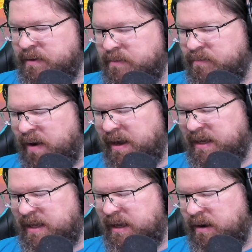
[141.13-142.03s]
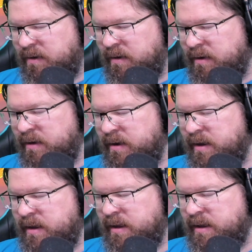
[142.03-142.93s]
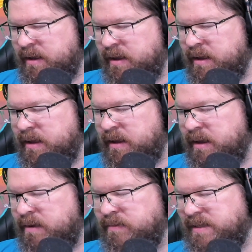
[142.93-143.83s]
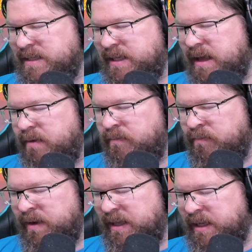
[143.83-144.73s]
right here. I don't see that really